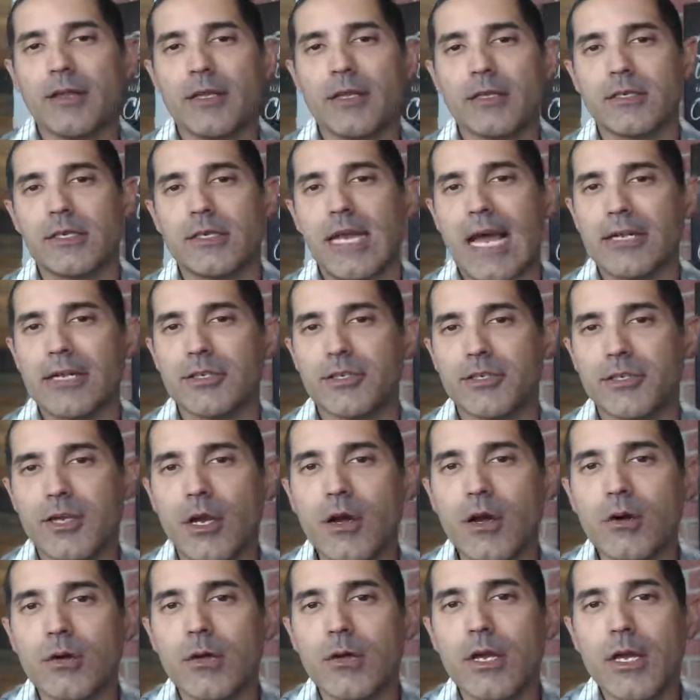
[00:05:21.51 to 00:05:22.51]
and the stats
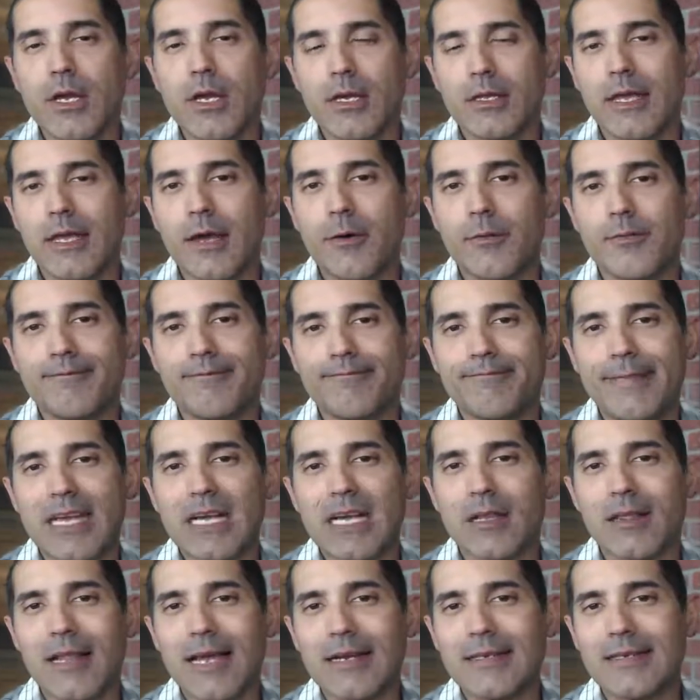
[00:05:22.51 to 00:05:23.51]
showed that
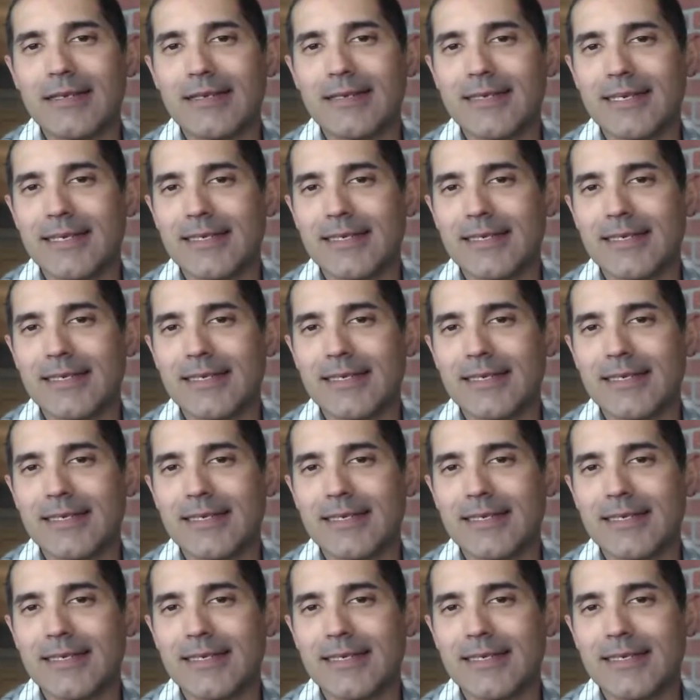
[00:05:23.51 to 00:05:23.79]
they collected